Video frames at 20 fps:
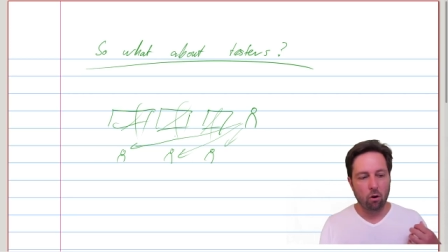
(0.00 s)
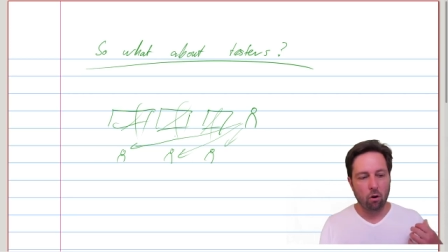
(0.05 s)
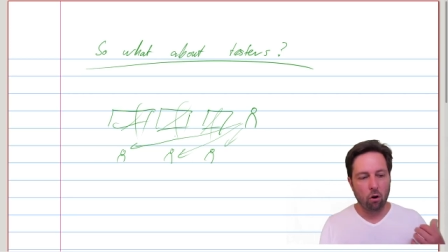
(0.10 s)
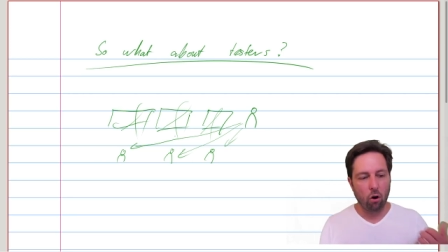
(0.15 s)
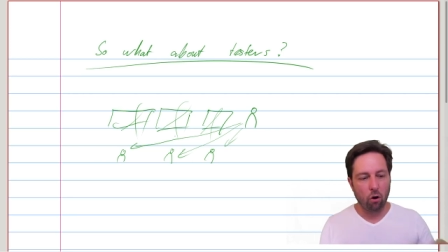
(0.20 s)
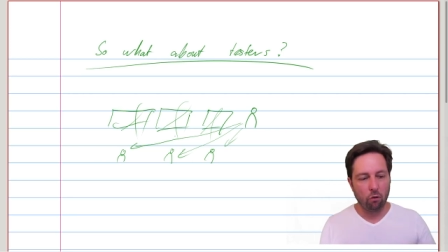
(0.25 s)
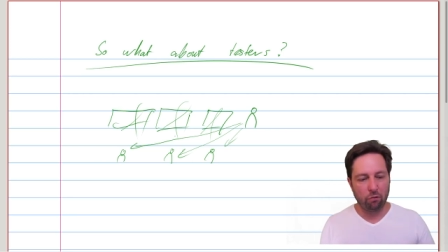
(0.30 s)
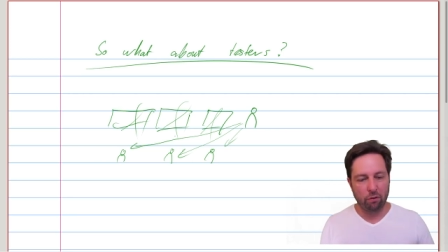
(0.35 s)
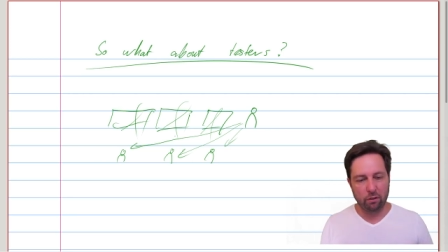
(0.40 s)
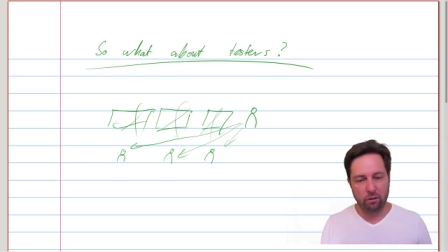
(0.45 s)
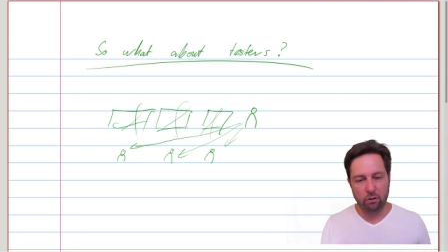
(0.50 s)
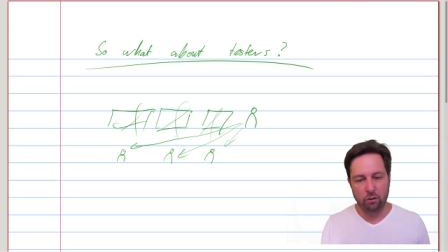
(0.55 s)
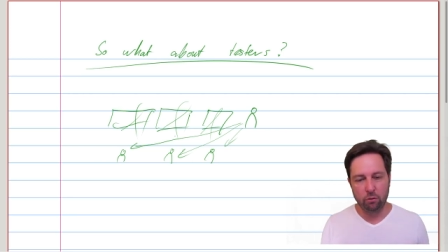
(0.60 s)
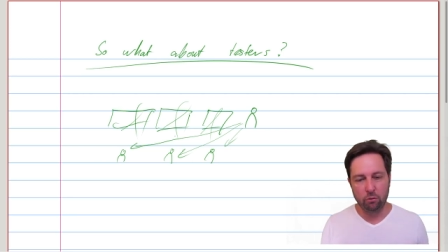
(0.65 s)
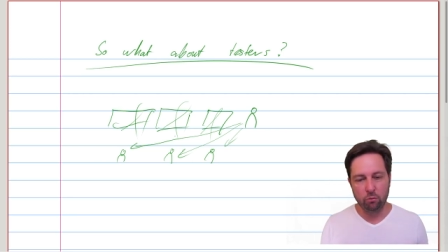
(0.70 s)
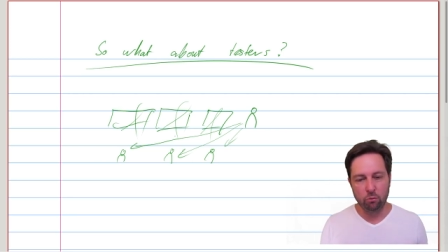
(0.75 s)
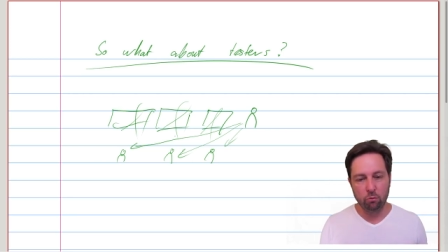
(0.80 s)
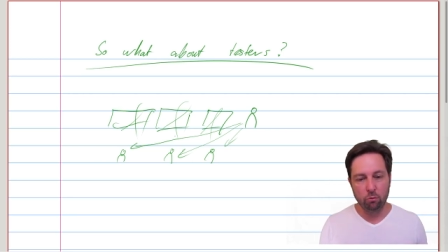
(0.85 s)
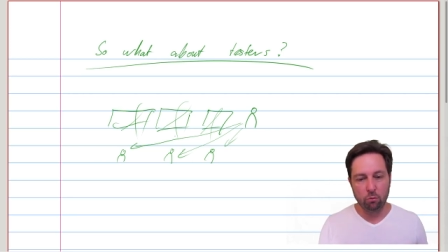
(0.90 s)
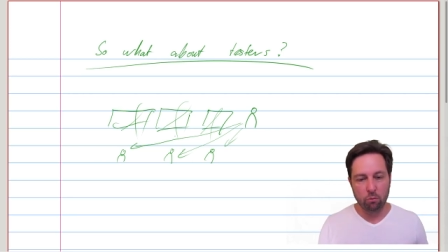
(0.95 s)
offer
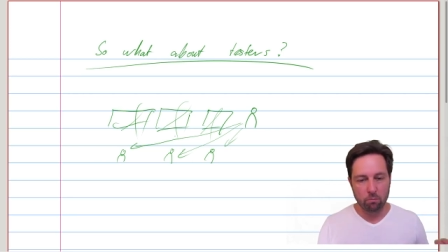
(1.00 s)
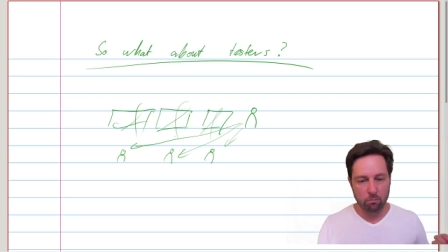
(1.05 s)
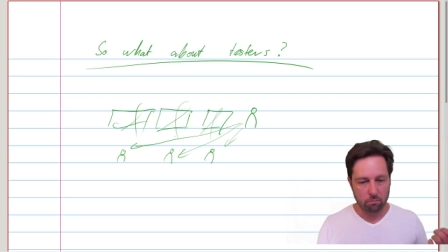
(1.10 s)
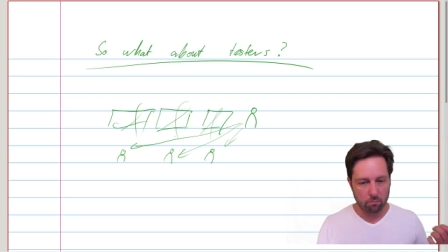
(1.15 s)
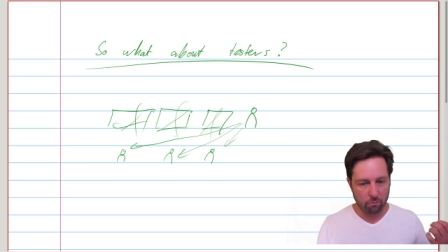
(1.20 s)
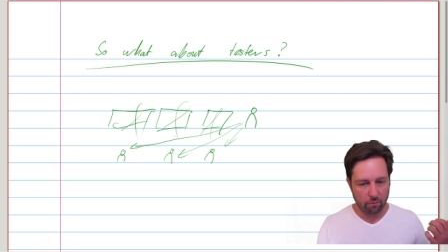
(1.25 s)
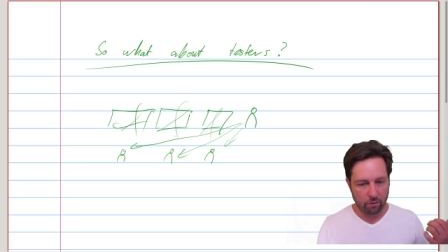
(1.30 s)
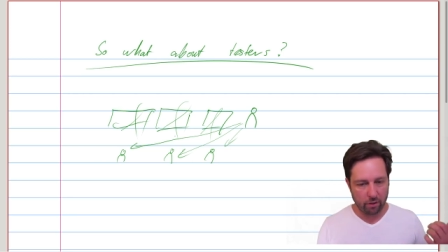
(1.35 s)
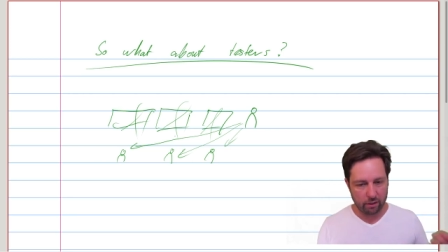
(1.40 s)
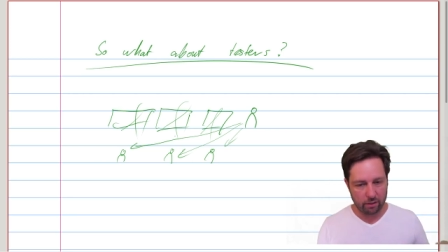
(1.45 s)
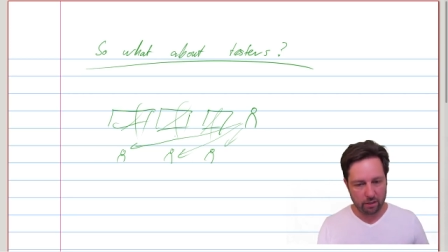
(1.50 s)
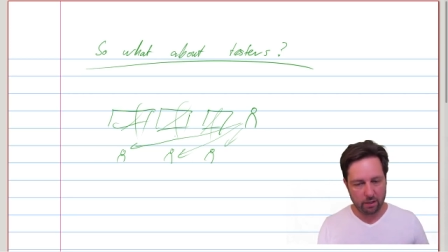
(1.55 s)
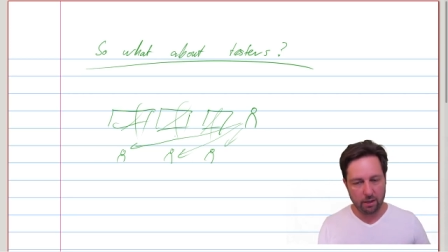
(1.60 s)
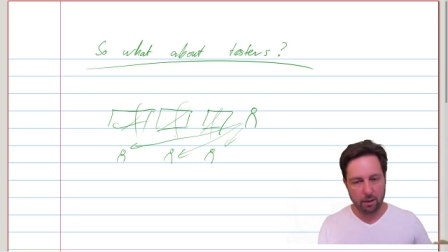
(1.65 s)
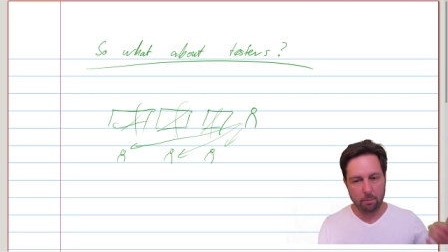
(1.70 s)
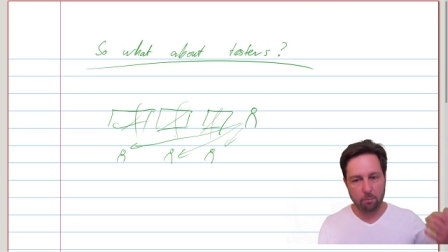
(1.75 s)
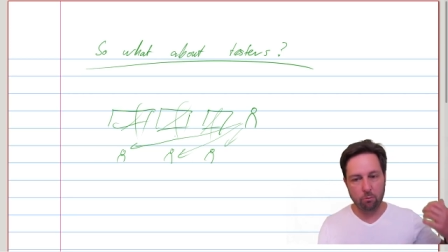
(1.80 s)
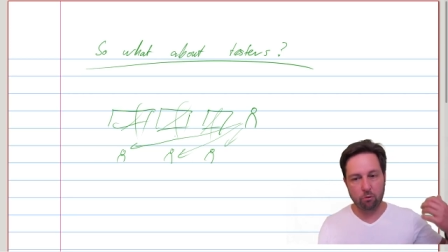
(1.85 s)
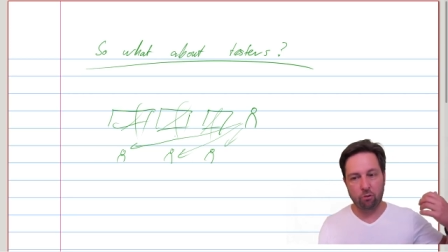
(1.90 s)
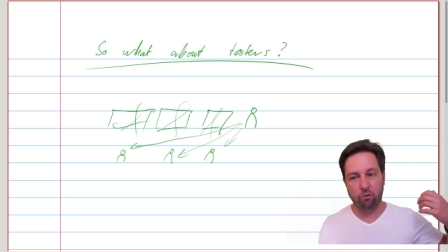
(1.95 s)
to their
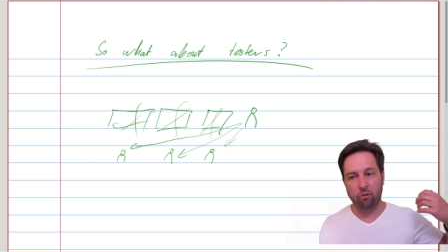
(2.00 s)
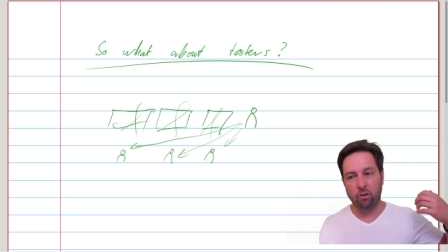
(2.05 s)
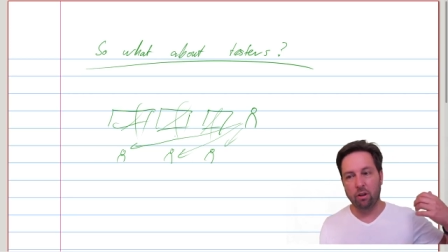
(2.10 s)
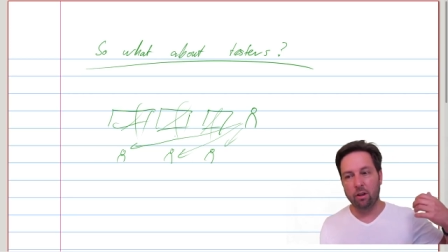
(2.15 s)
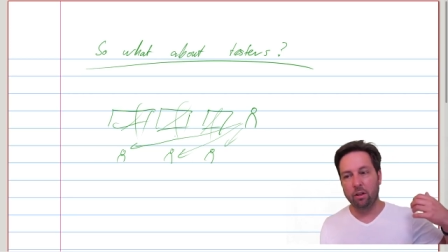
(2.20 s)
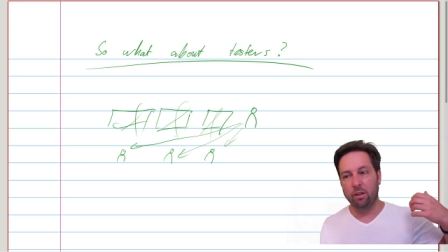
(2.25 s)
teams